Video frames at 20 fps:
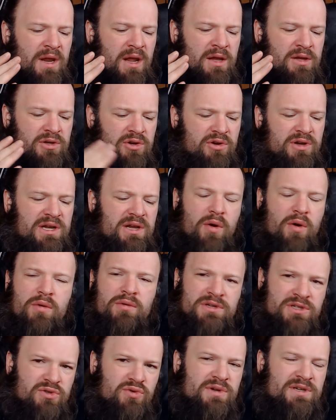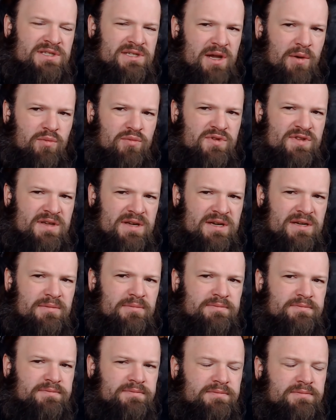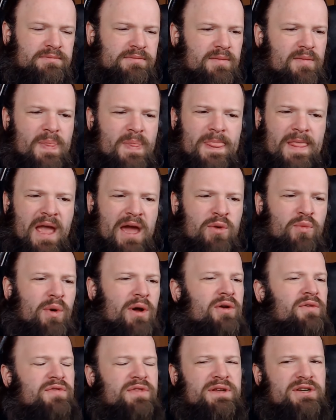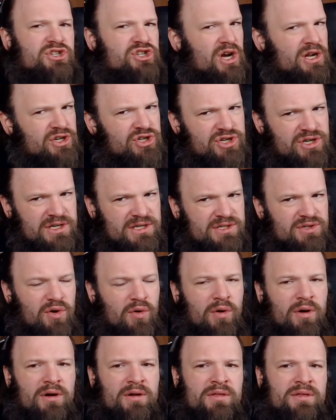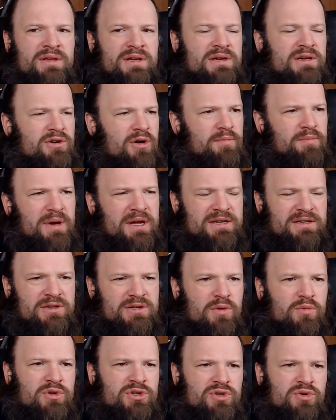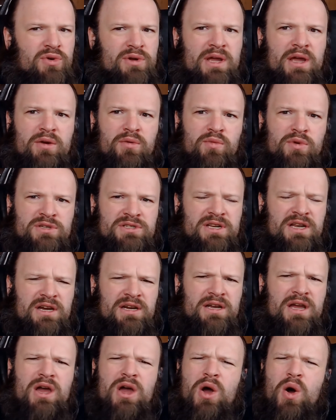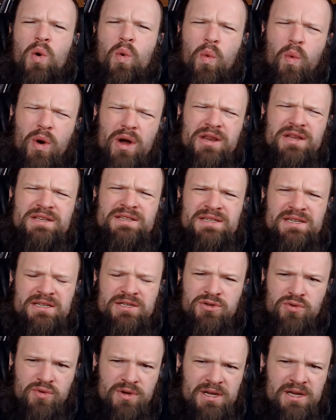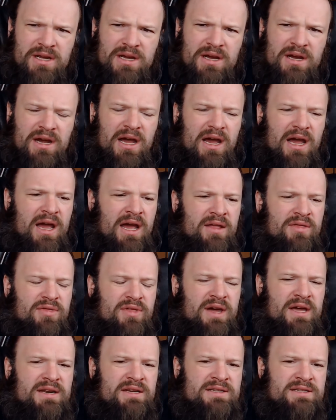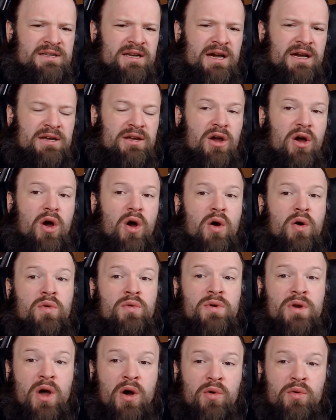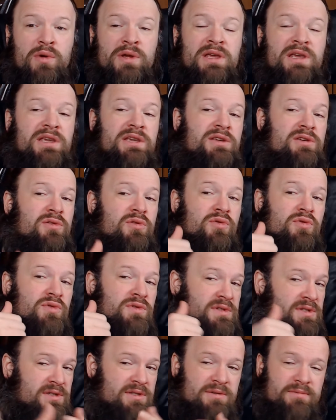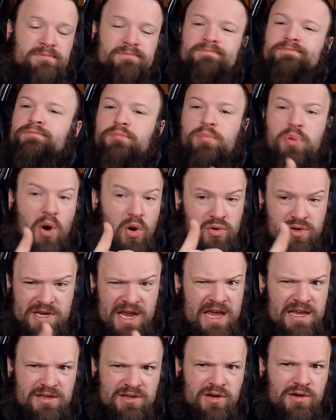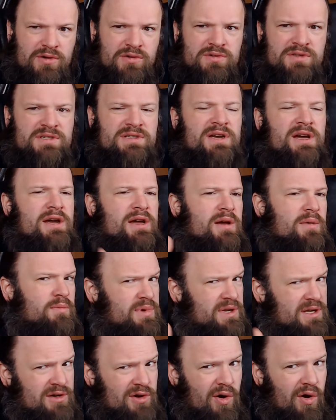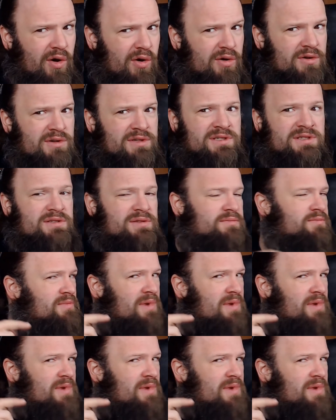Yukihira was doing something, and one of the judges or the competitor was looking and was like, "What is he doing?" And then it's like, oh no, he used potatoes because